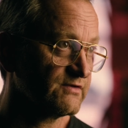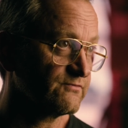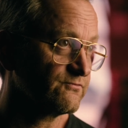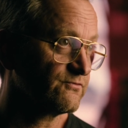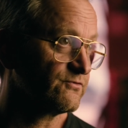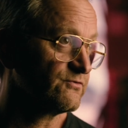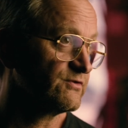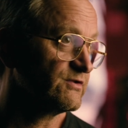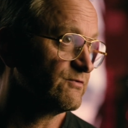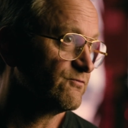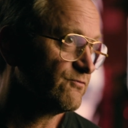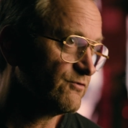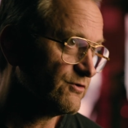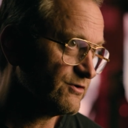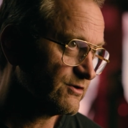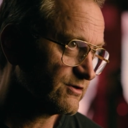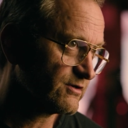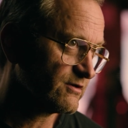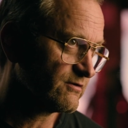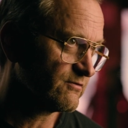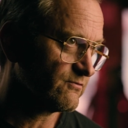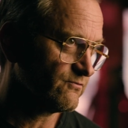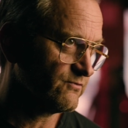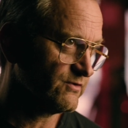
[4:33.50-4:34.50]
that will only
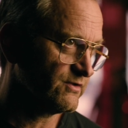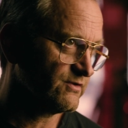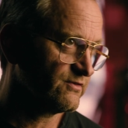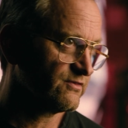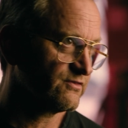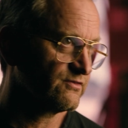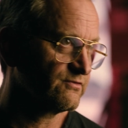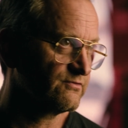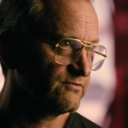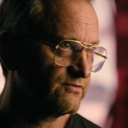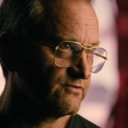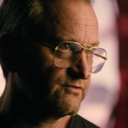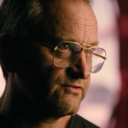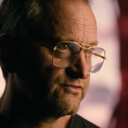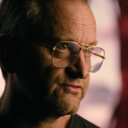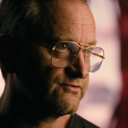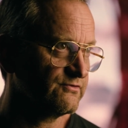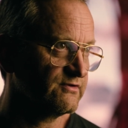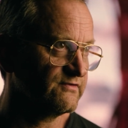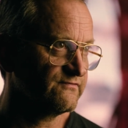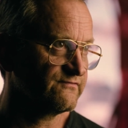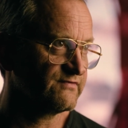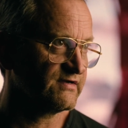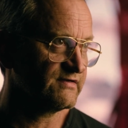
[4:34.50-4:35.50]
work with
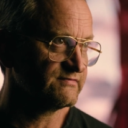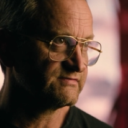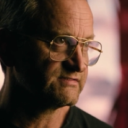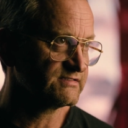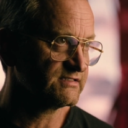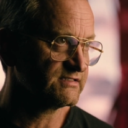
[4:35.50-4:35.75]
35